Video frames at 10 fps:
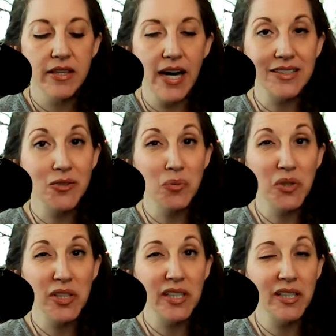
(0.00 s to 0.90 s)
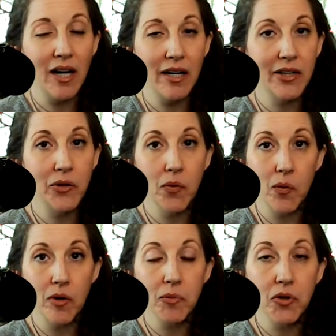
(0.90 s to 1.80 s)
that's really kind of
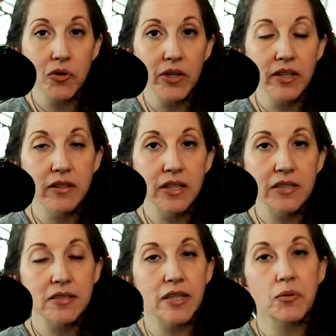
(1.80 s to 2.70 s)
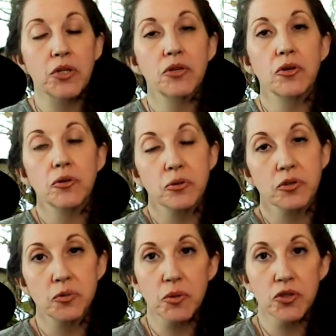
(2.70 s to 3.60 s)
normal in this like when you go through
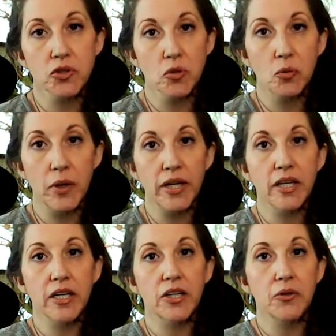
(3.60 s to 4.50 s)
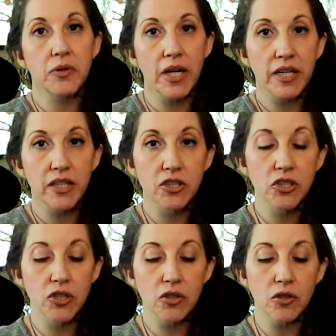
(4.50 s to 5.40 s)
spiritual awakening you get
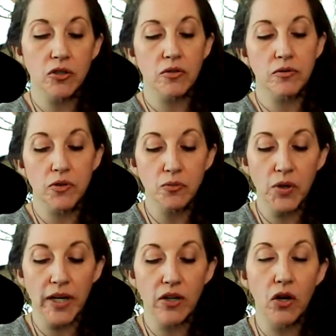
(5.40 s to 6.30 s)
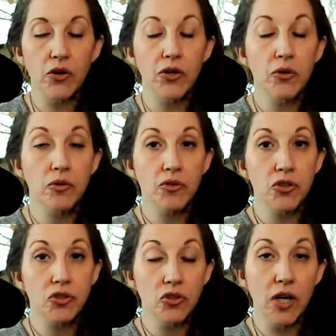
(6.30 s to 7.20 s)
into your what i call
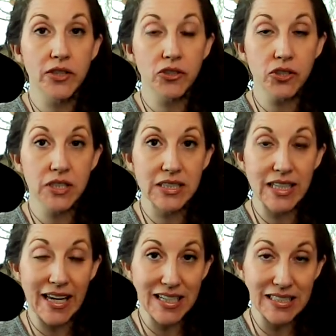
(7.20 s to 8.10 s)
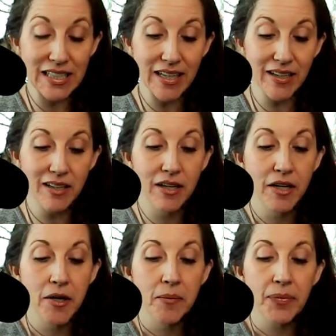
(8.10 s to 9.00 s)
universal understanding
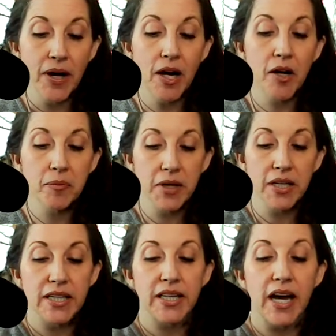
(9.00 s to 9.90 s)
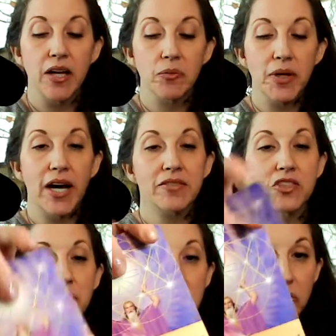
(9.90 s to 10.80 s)
um again we have
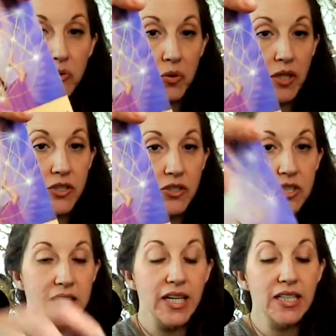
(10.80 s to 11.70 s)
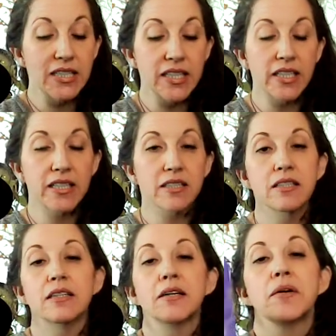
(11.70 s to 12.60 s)
spiritual understanding
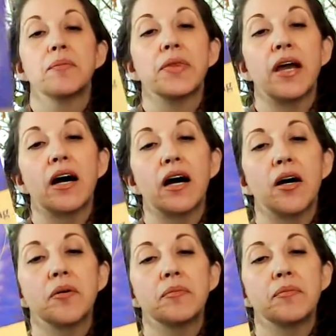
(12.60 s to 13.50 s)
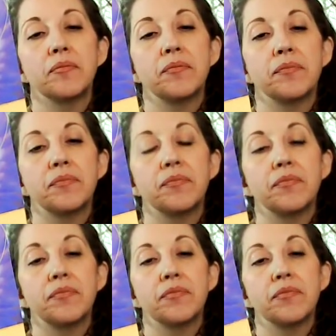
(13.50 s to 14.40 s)
um
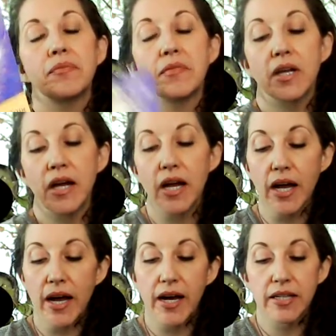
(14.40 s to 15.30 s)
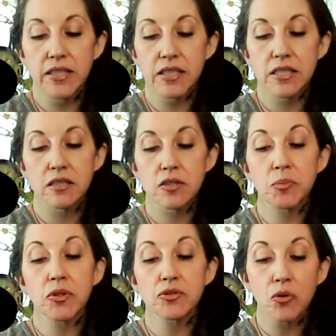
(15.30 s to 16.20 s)
and
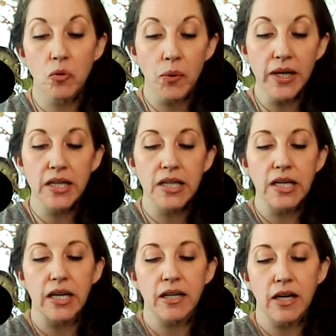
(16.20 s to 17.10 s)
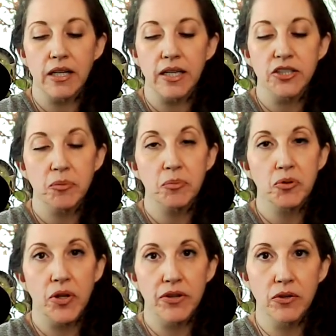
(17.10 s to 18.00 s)
spiritual awakening i like to
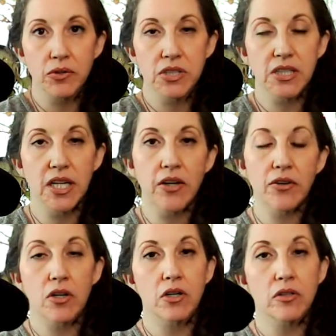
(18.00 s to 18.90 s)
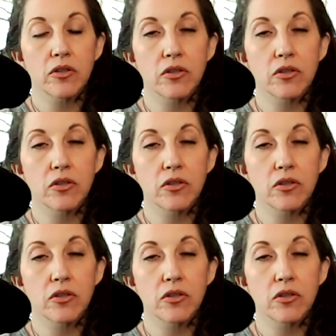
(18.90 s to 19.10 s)
blend those together